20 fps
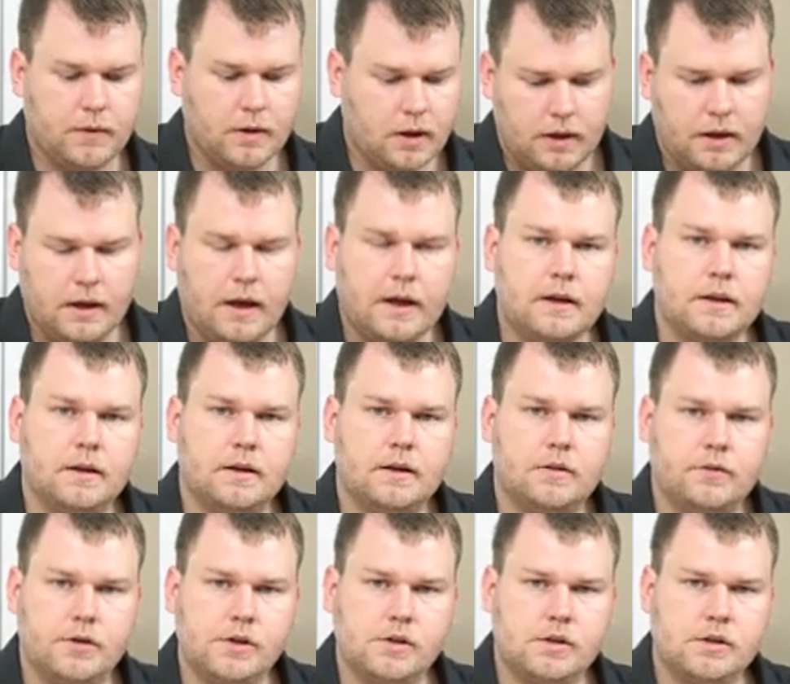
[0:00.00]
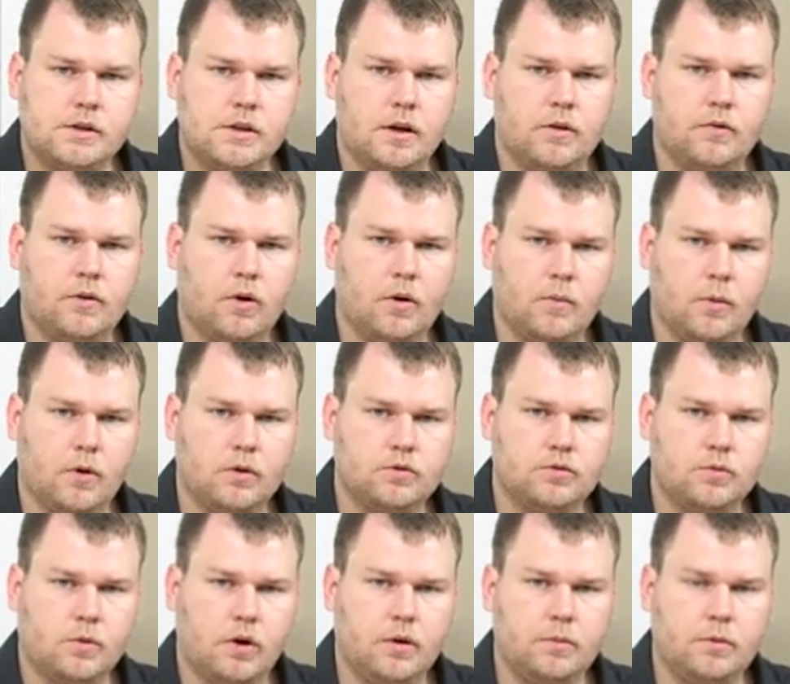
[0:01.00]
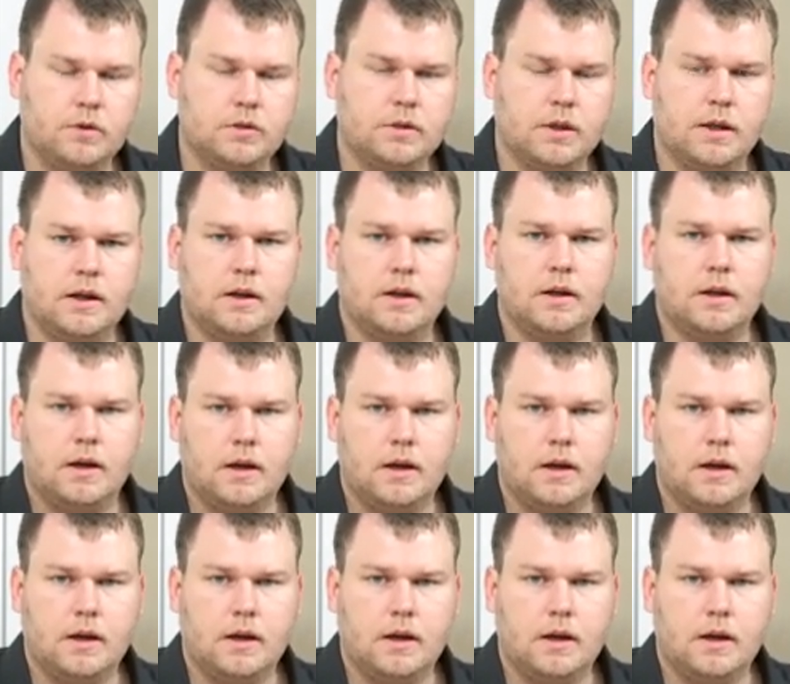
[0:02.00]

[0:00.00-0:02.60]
It had an efficiency of almost 1%,